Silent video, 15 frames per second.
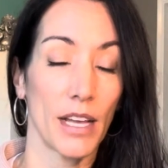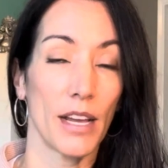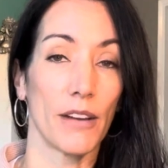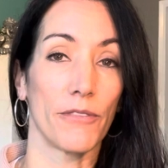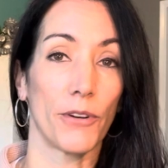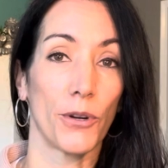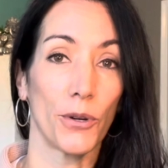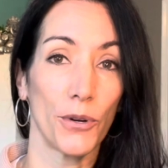
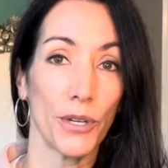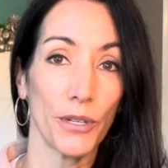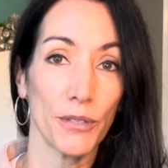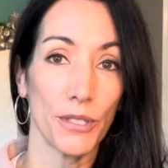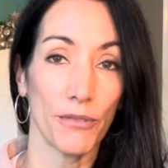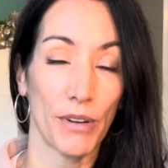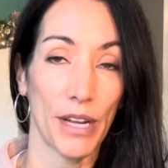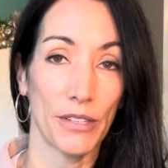of who you
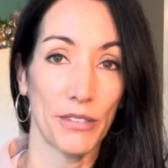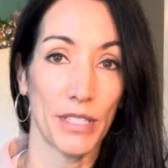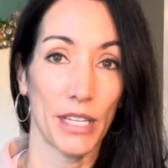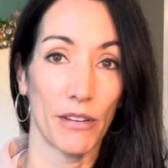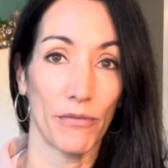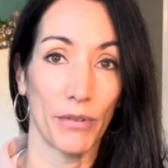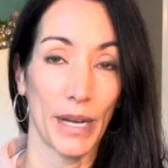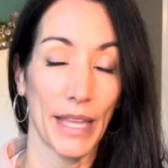surround
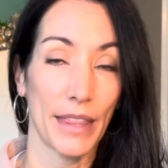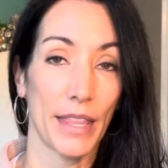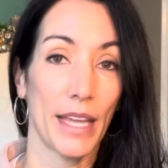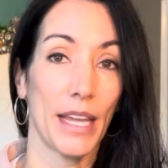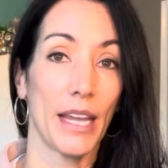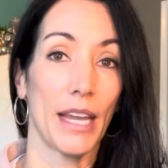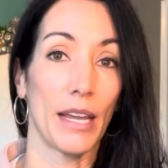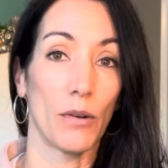yourself with
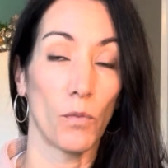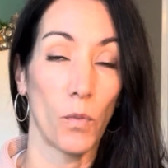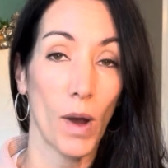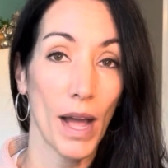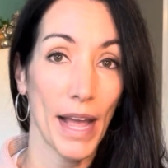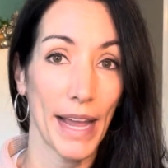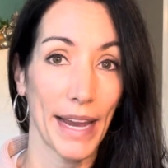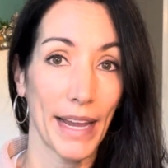and
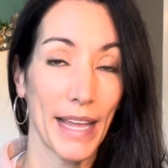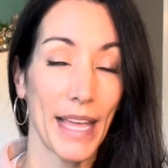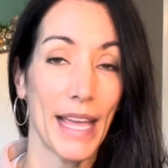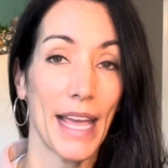why,